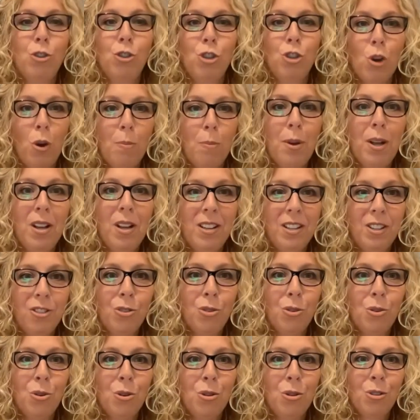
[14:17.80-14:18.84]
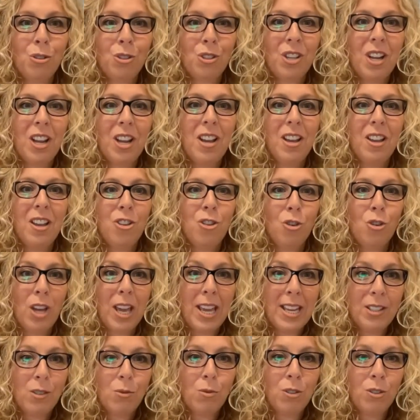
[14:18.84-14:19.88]
show up early to court, your
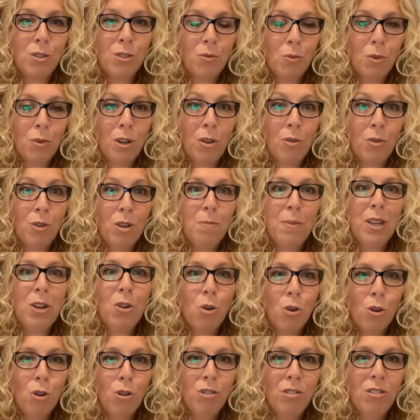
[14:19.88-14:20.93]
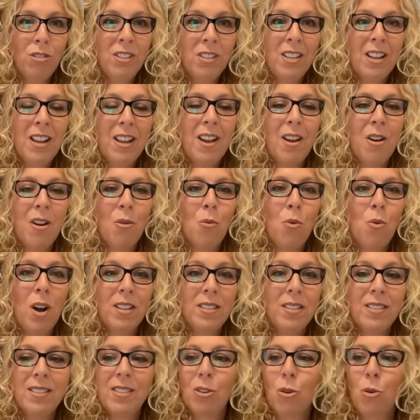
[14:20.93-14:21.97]
case will only be called
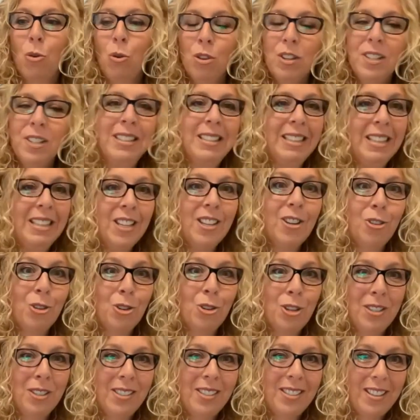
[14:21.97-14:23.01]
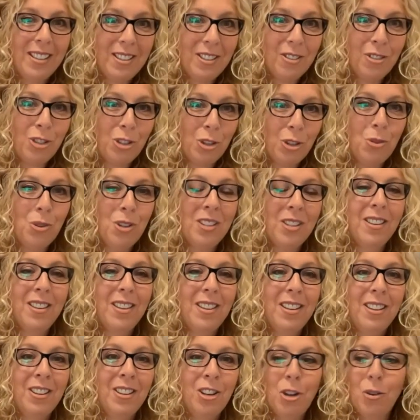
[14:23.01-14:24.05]
once all the senior lawyers, senior to you
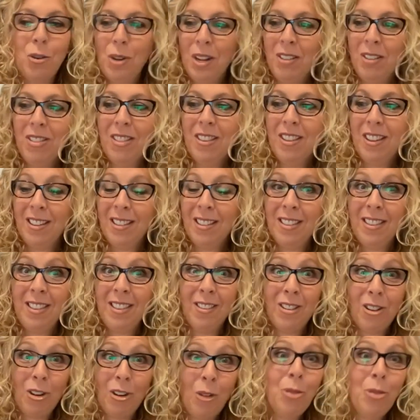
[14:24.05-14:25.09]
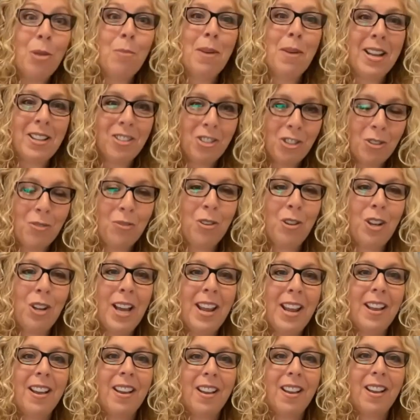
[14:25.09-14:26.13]
on the bench, if you
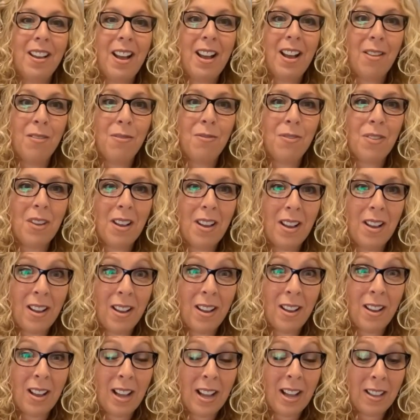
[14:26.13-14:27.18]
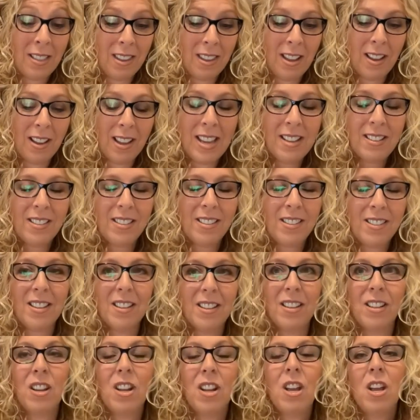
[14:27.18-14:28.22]
like, have had their cases
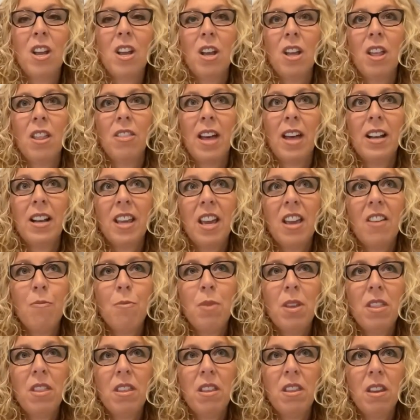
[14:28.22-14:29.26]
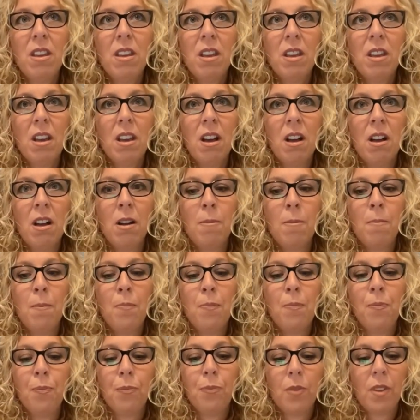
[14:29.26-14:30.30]
heard. That gave me
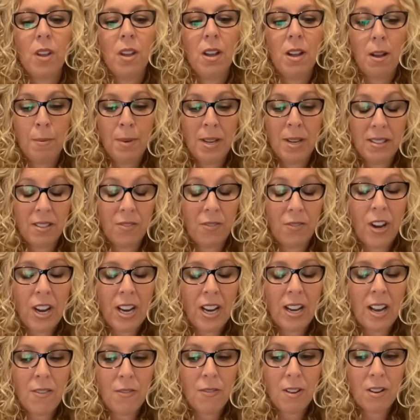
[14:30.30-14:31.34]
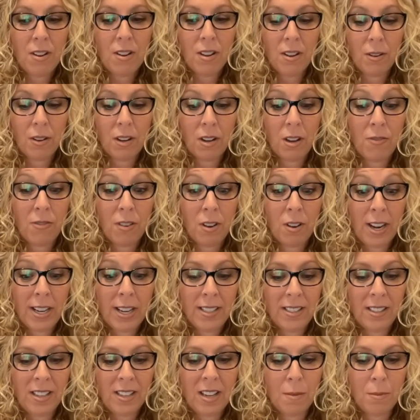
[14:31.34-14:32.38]
it's a very clever
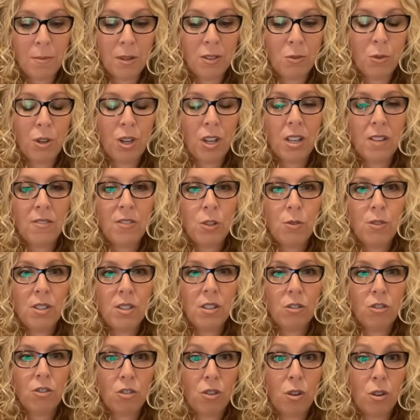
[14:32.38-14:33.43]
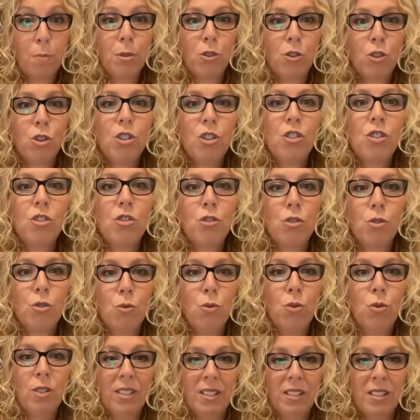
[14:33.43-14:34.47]
idea, because what it gives you is the opportunity
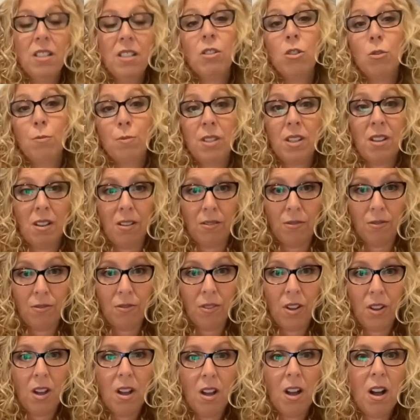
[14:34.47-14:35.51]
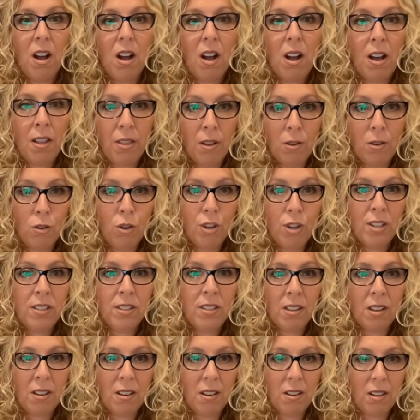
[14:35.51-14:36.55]
to sit and observe other lawyers
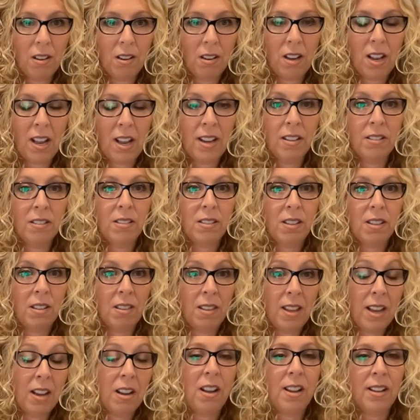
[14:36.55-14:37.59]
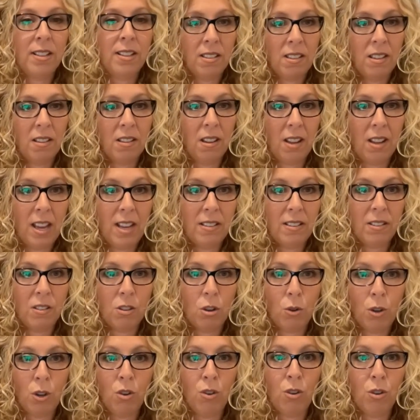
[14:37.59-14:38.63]
and clients and their clients and the cases
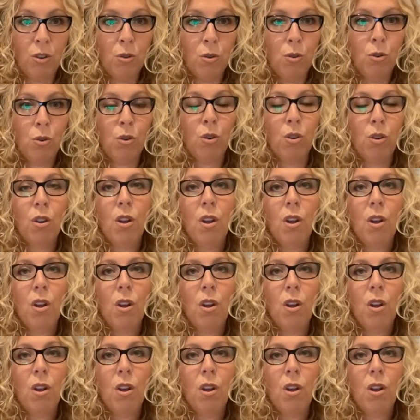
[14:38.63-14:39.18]
going on in court.